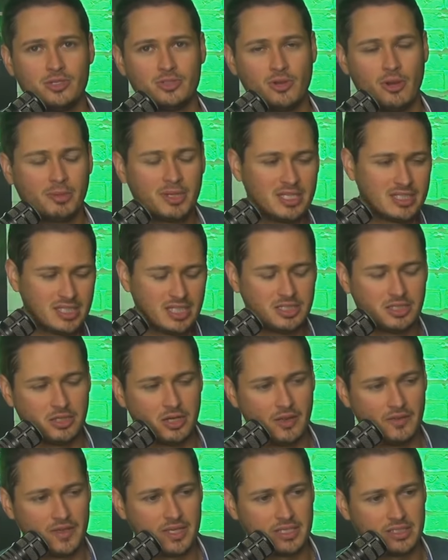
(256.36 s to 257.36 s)
So I'm
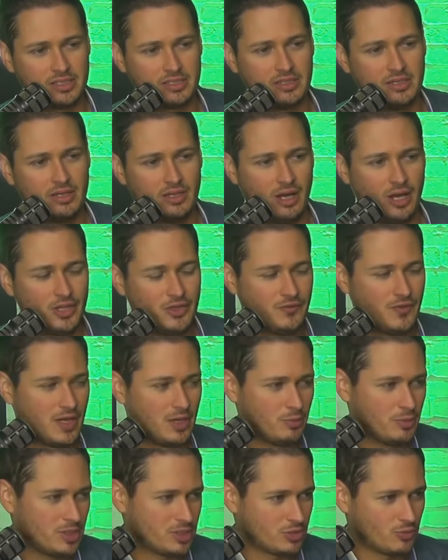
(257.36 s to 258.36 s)
consistent on this. I'll
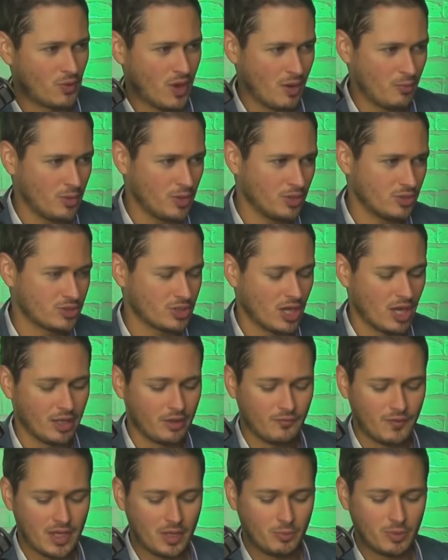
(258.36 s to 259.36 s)
defend it when it's the right wingers. I'll
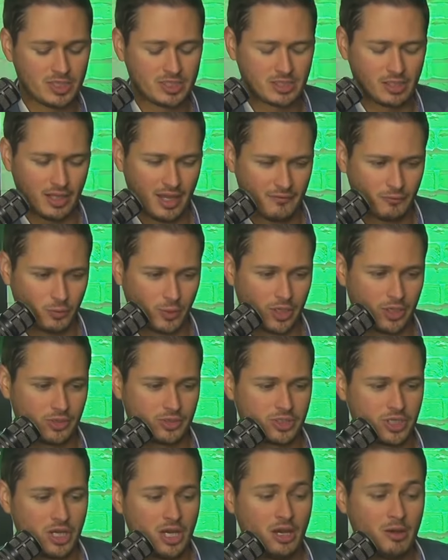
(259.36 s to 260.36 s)
defend it when it's the left
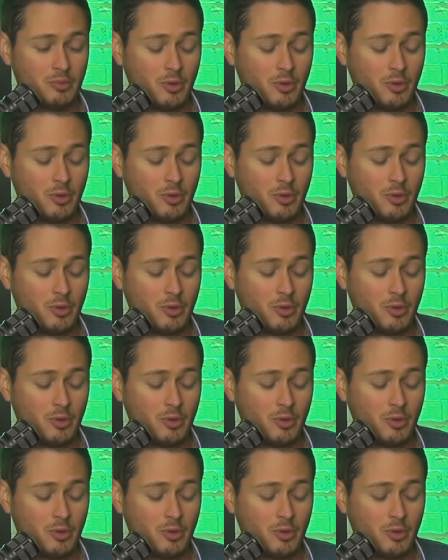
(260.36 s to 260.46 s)
wingers.